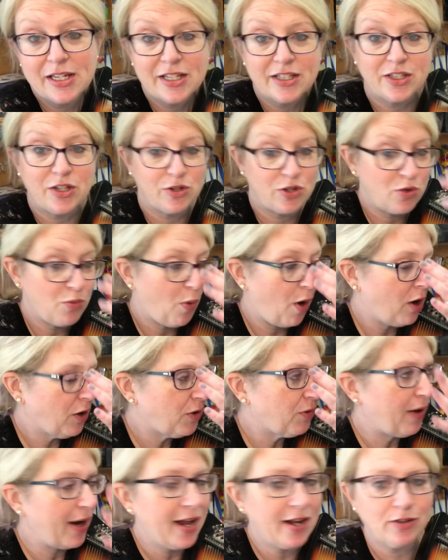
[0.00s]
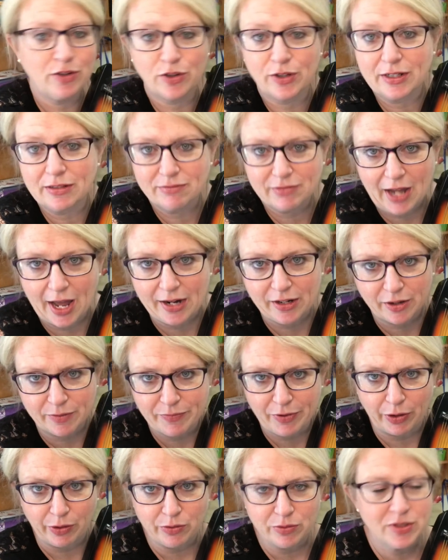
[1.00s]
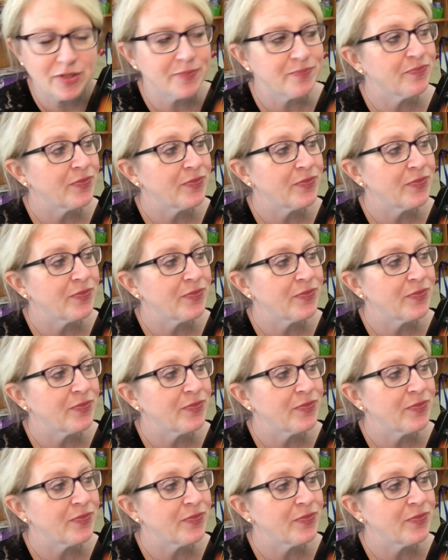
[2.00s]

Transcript: So you walk around looking kind of confused.